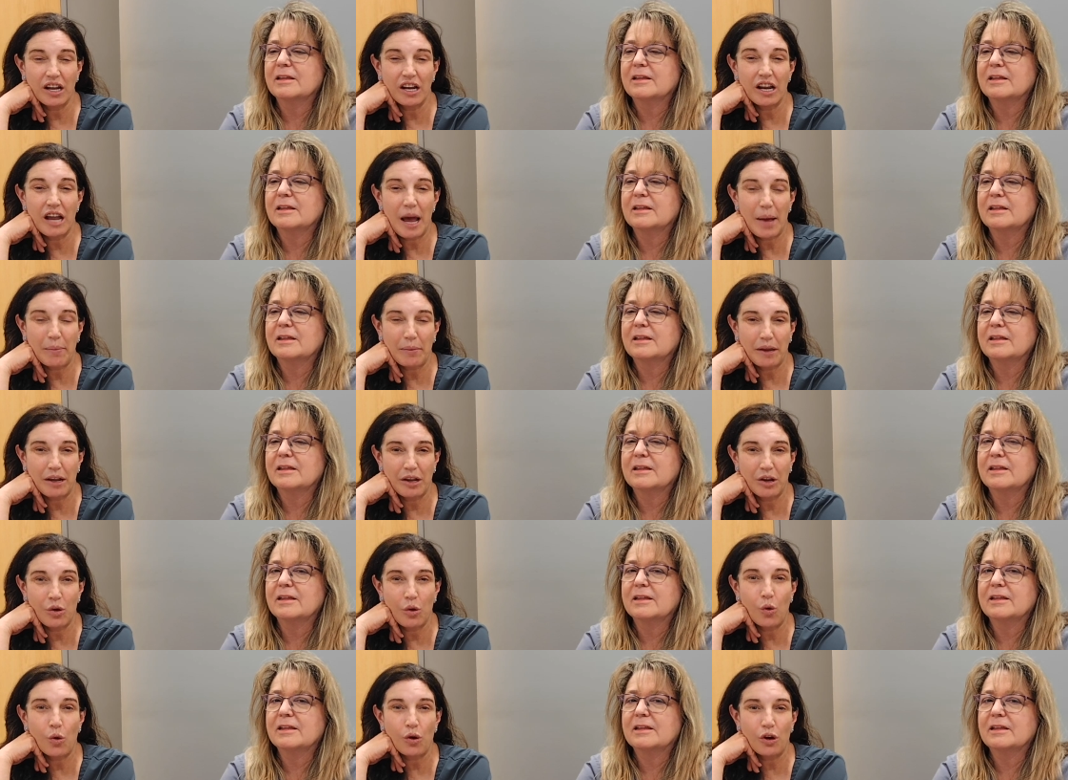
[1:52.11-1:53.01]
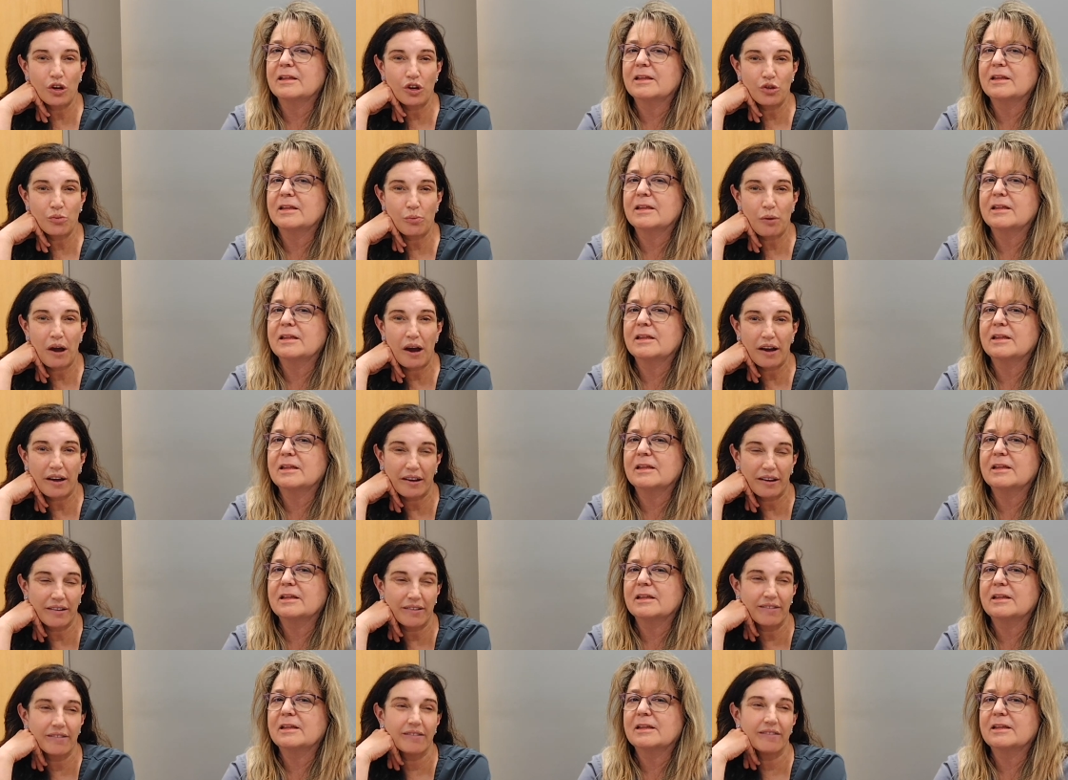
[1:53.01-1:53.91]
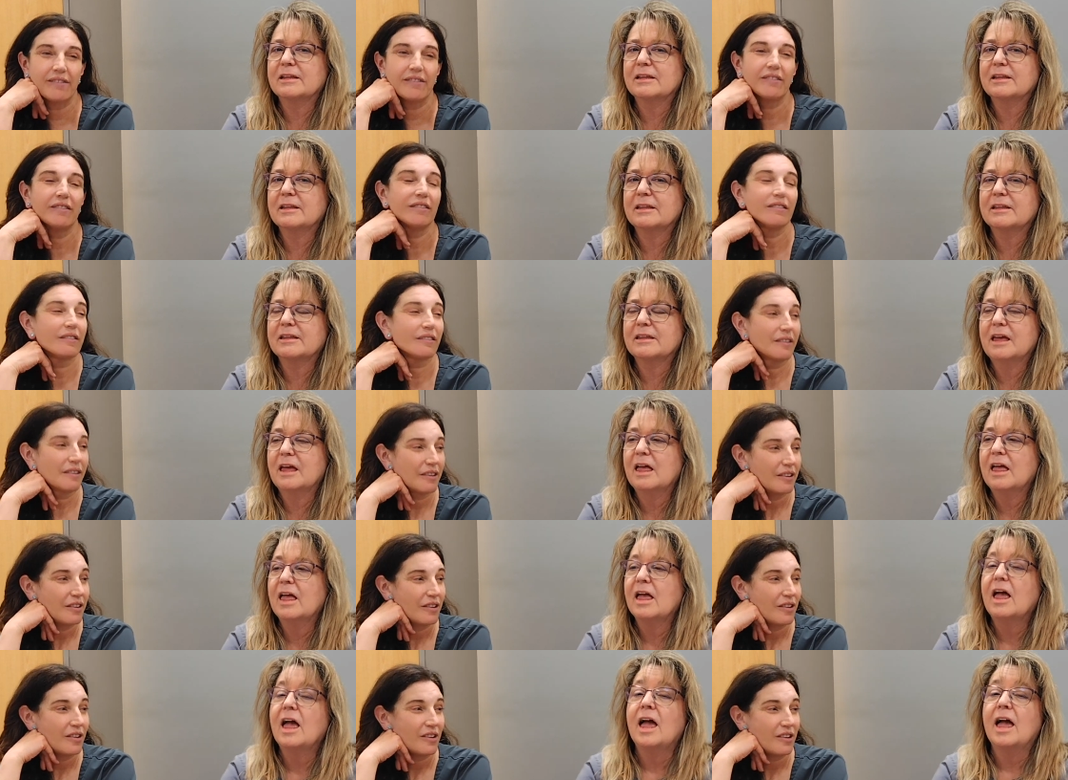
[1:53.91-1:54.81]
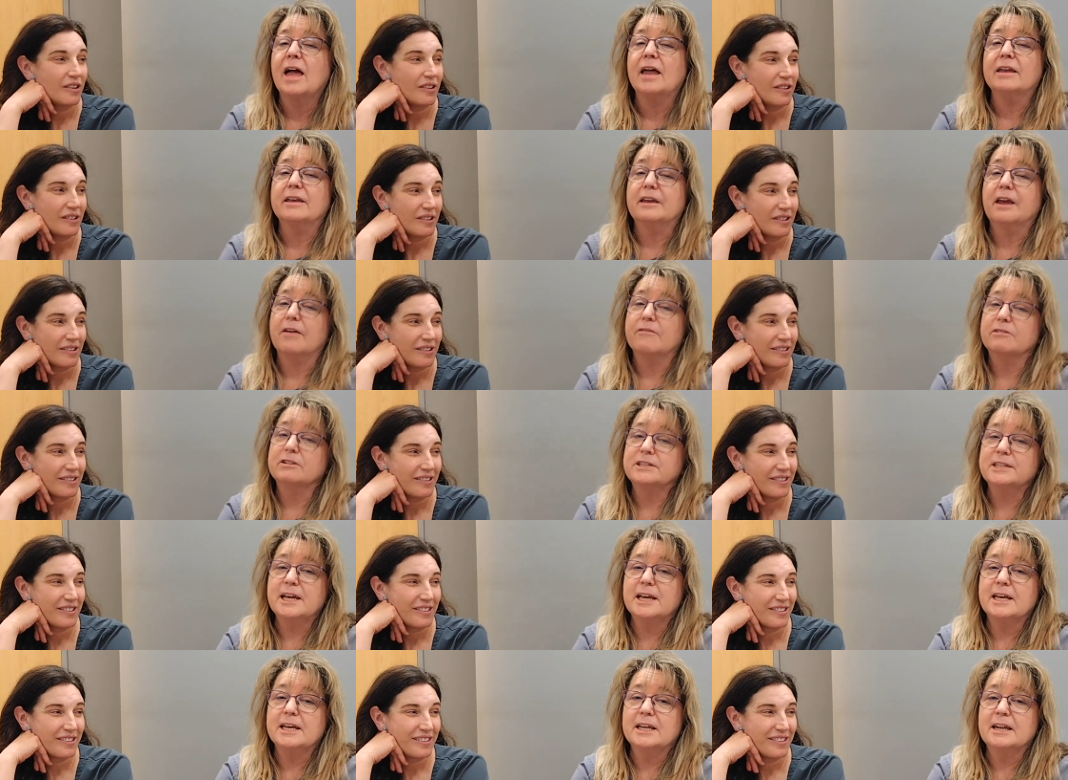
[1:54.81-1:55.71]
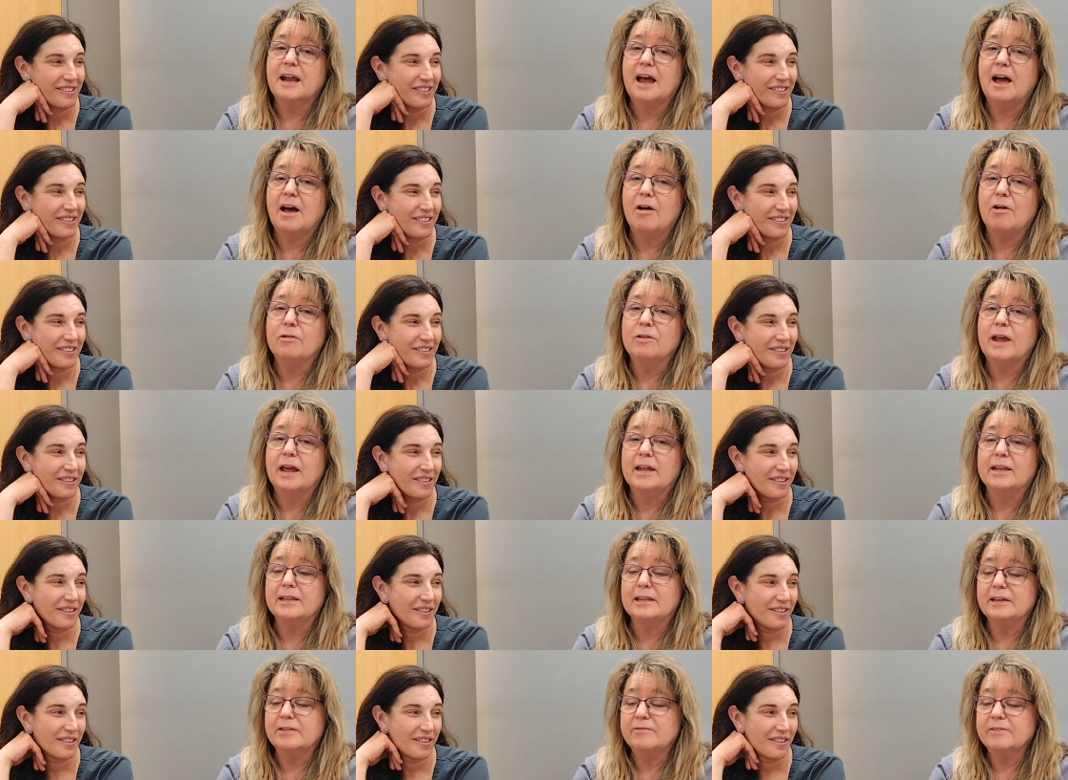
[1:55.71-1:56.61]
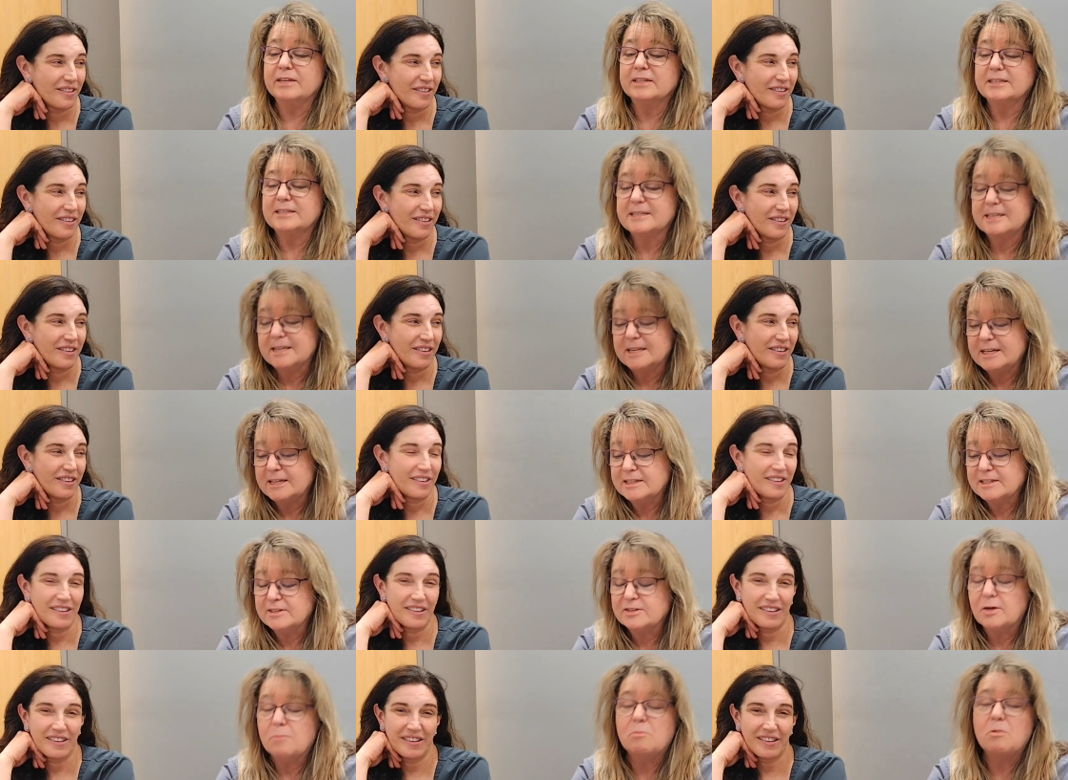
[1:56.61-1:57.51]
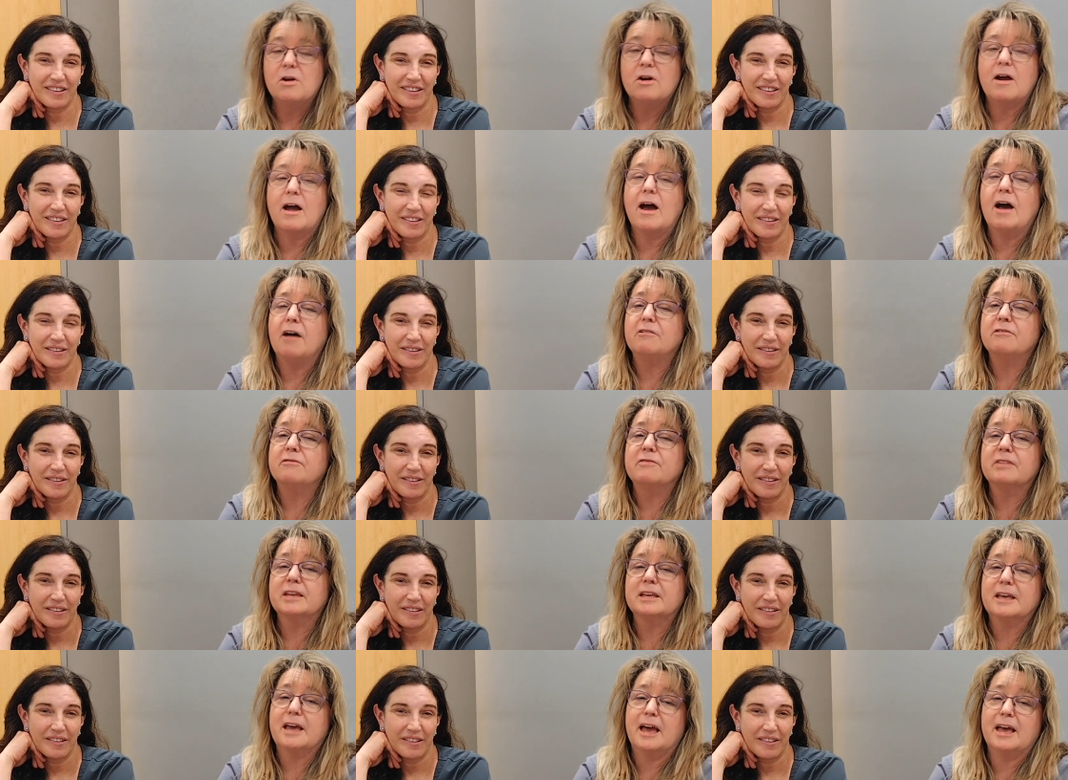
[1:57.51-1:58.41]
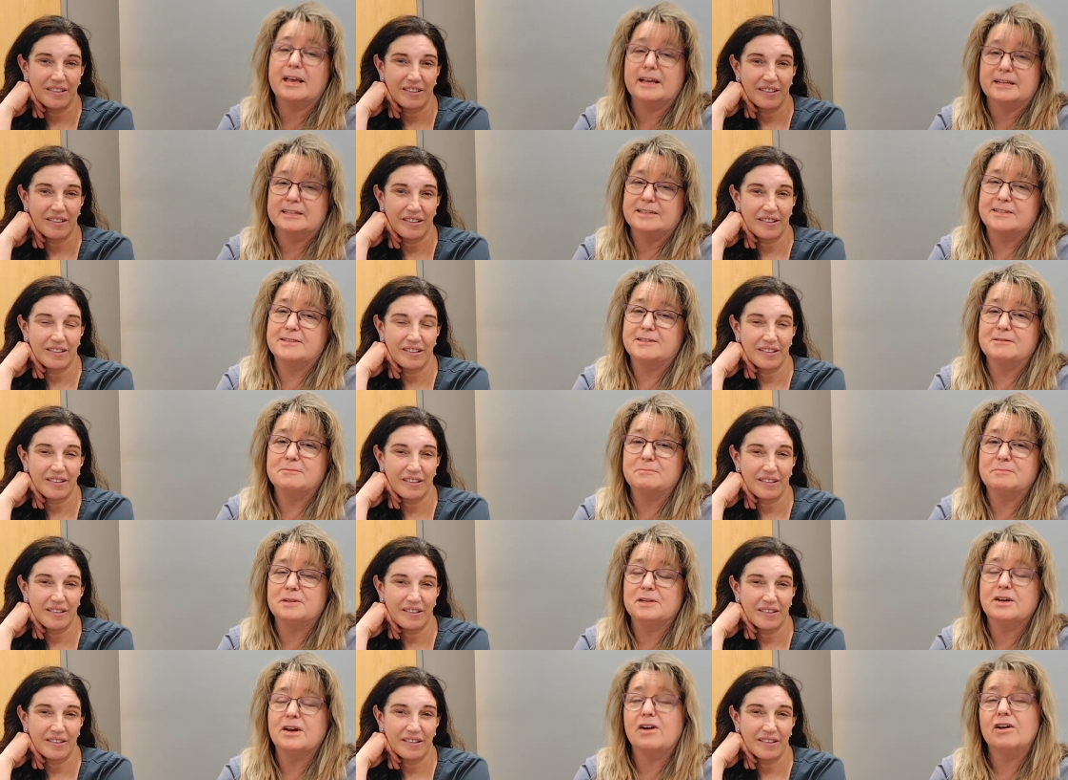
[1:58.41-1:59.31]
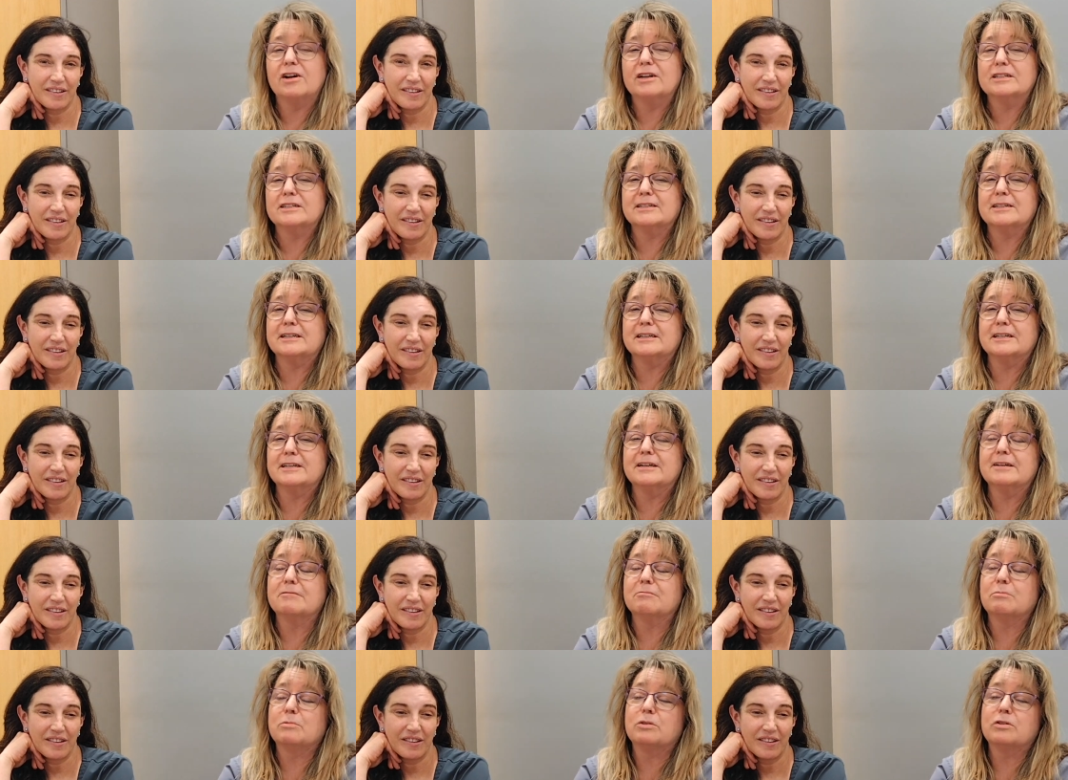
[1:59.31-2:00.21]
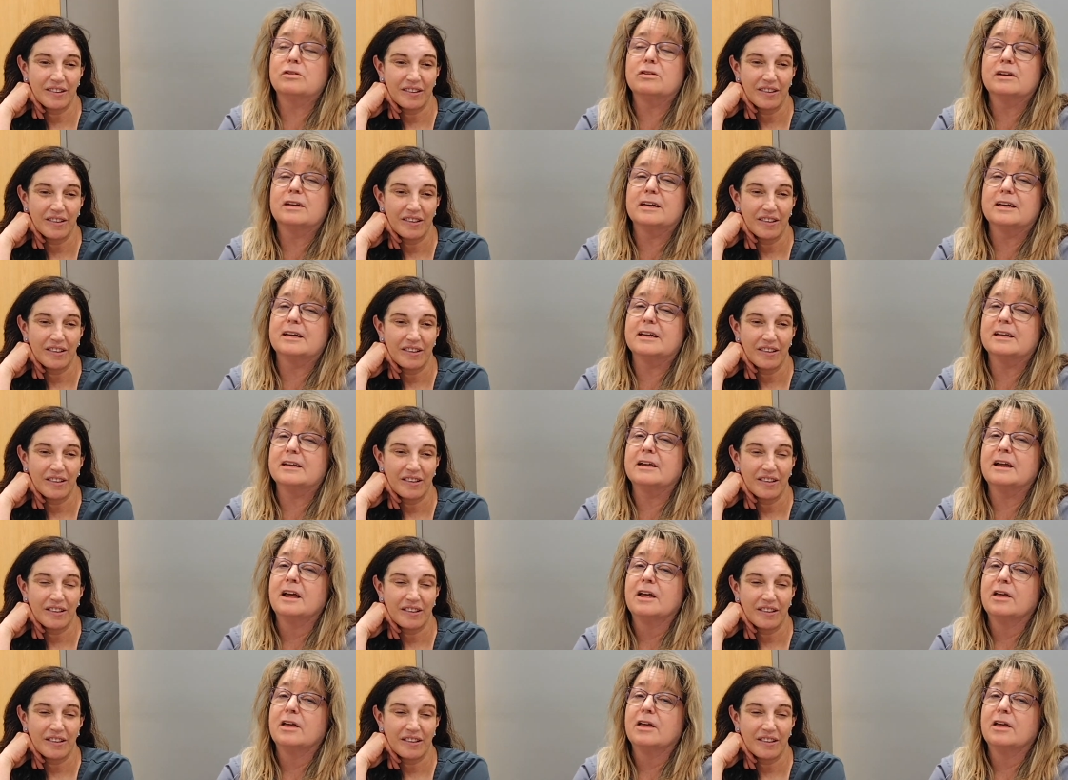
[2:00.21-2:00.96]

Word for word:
Speaker 1: a napkin or in your pocket.
Speaker 2: And never take it out and leave it sitting somewhere out of the case because it will get